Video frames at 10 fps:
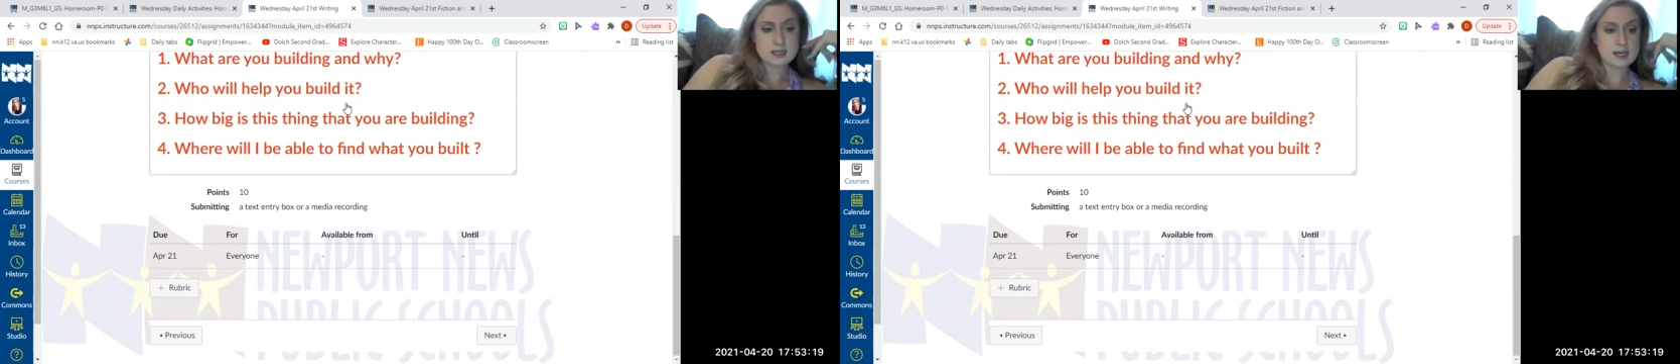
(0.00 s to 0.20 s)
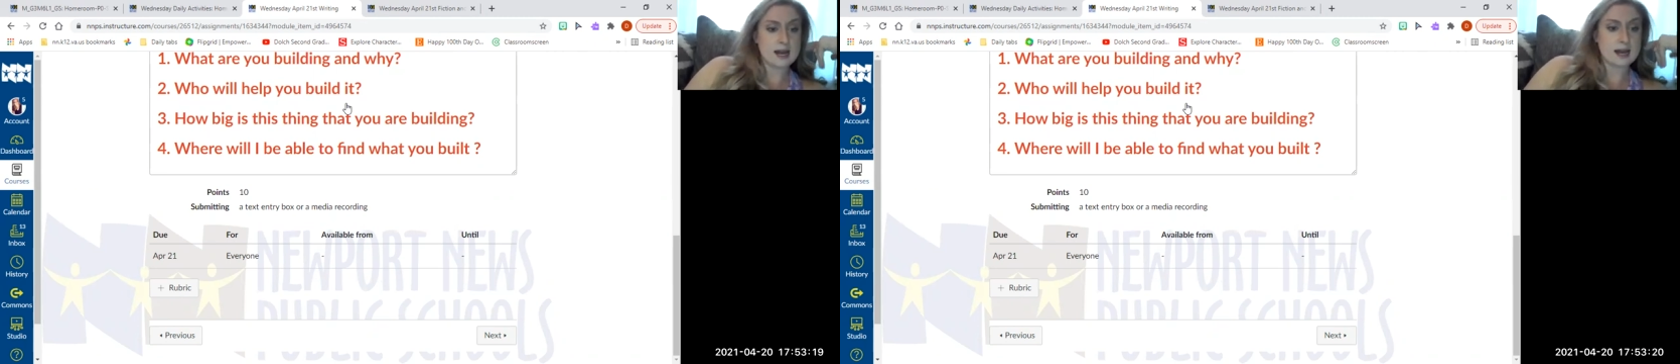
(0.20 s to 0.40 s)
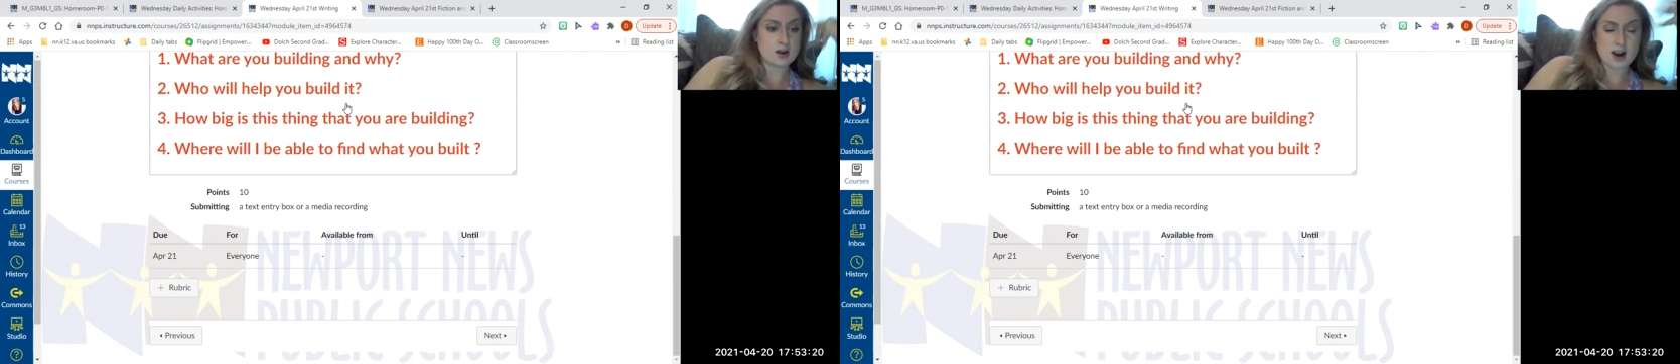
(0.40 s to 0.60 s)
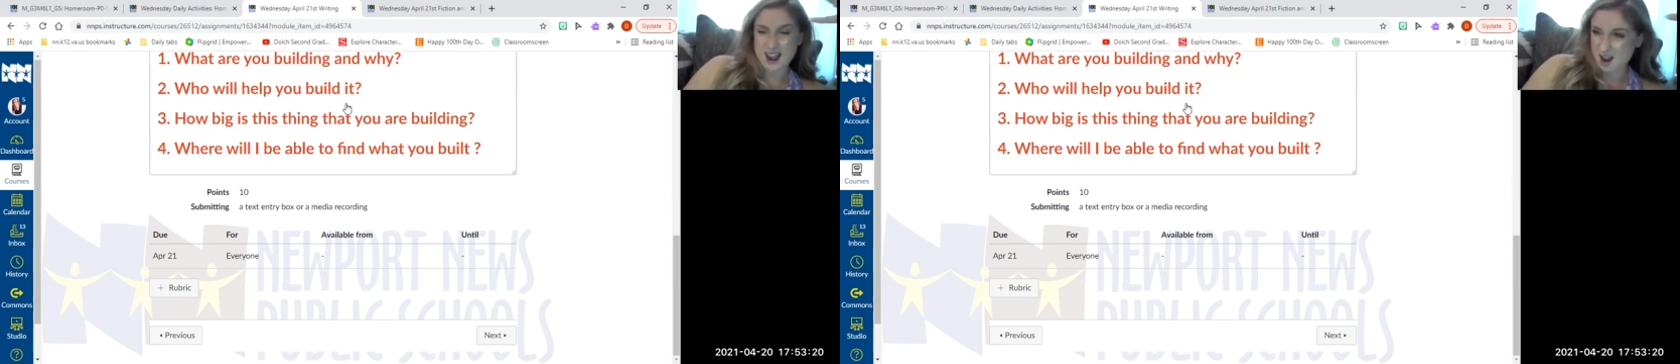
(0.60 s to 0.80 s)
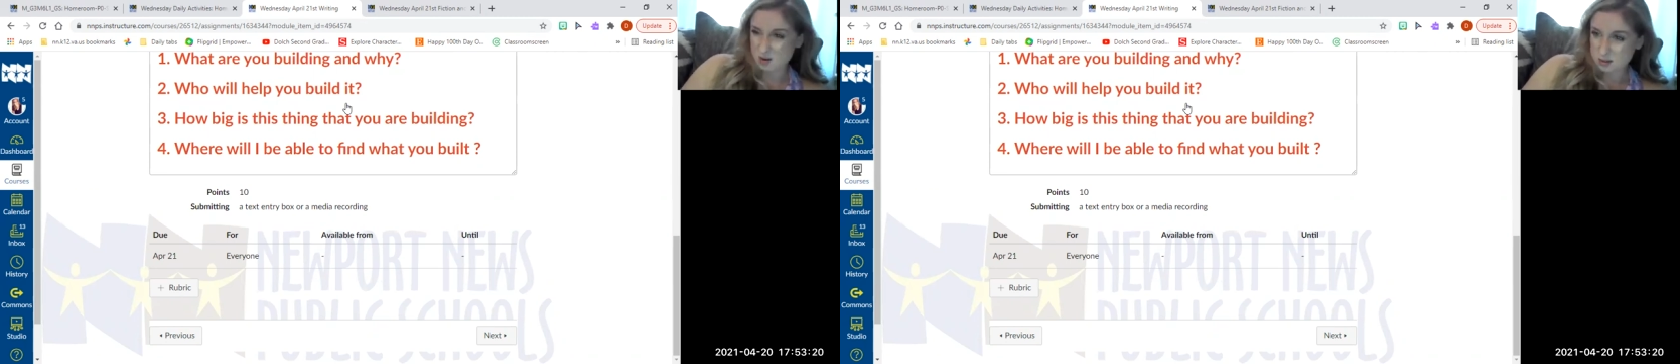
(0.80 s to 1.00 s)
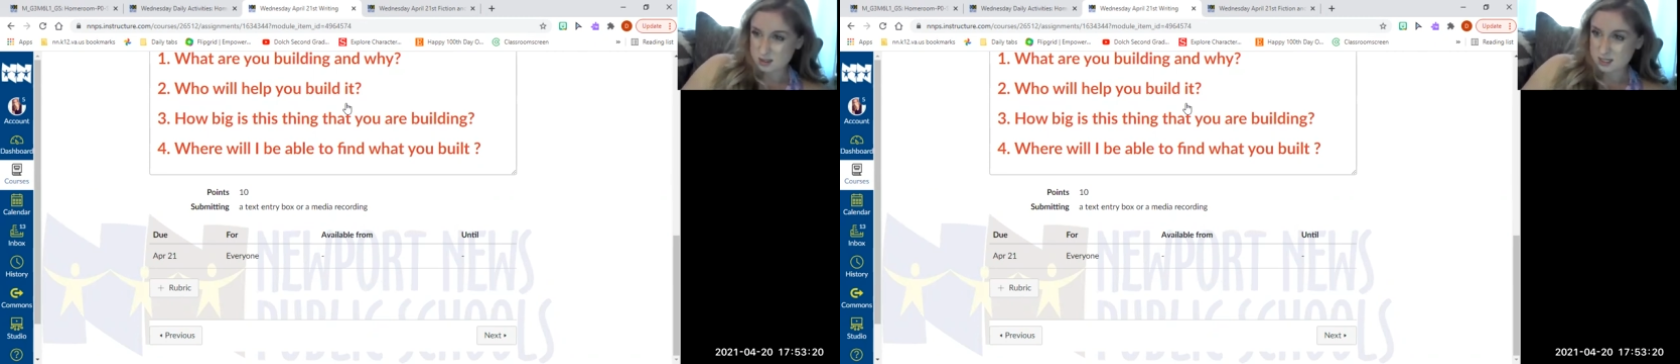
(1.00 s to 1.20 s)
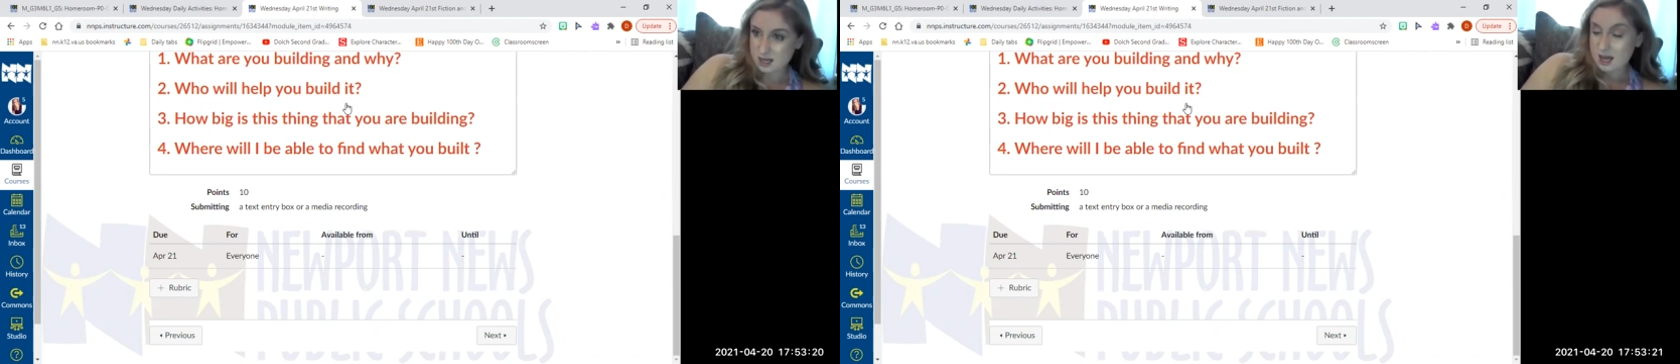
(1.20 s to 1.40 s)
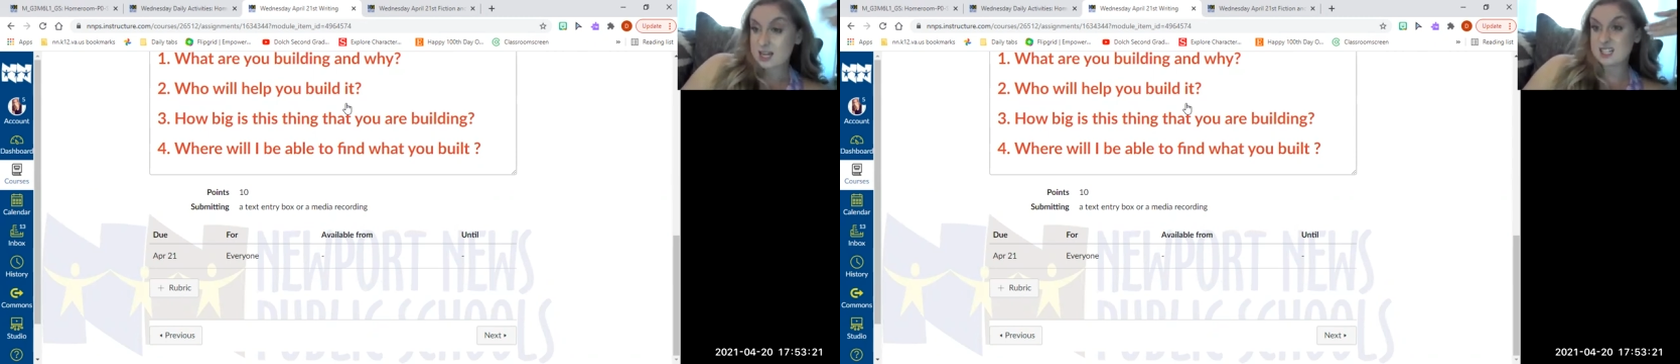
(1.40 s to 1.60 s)
Is it at your
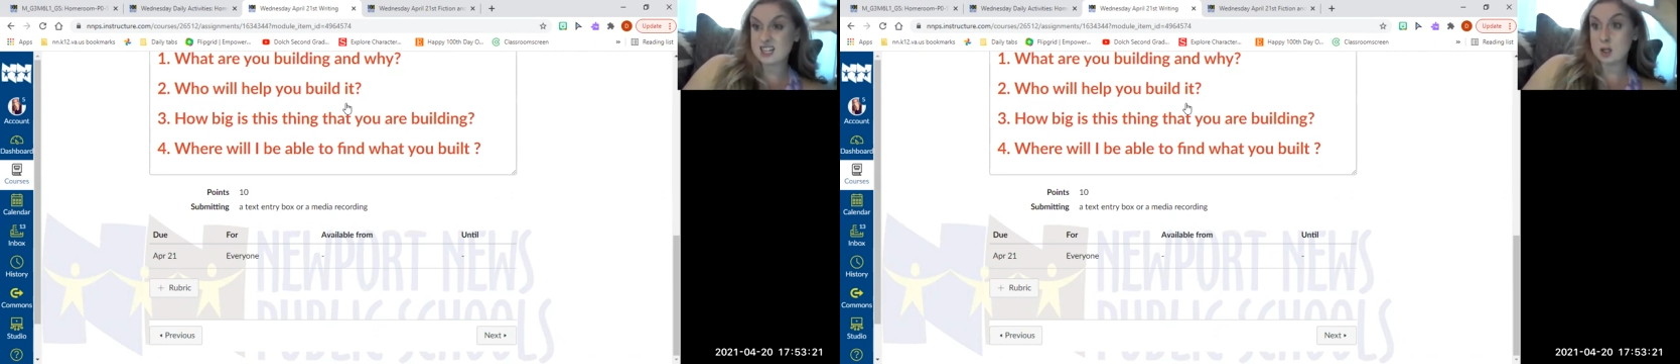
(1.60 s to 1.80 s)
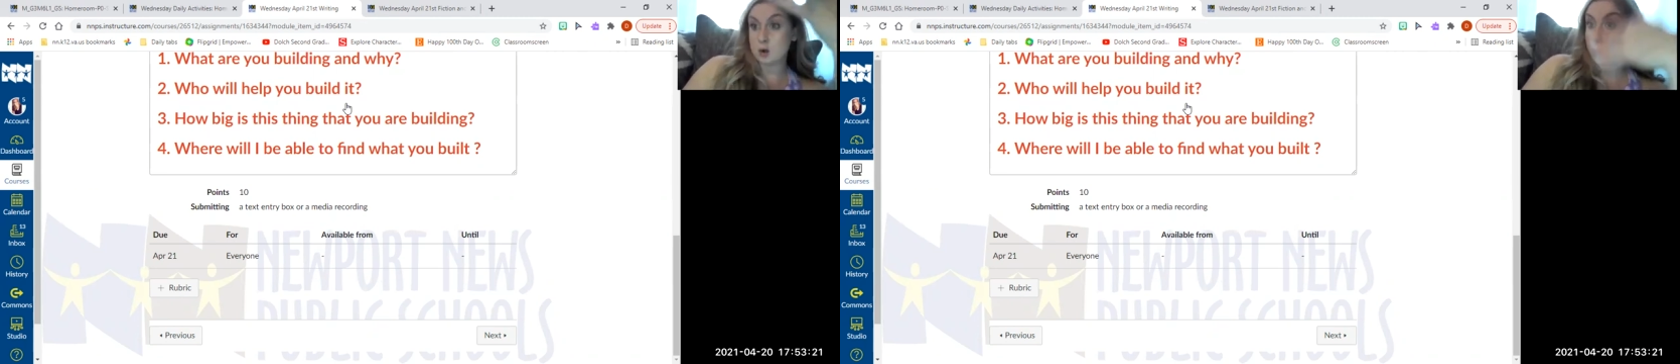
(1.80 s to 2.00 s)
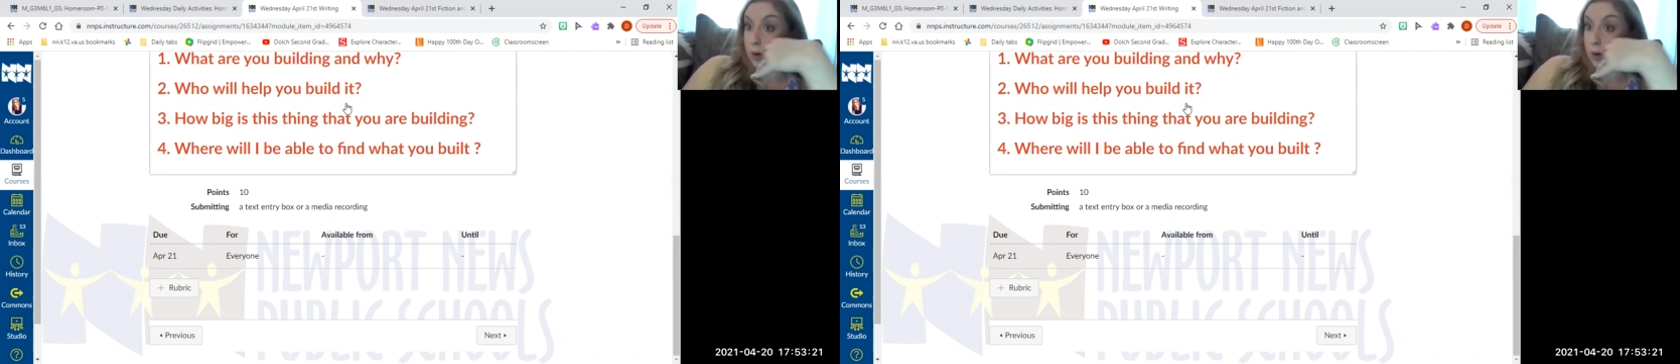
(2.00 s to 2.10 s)
house? Is it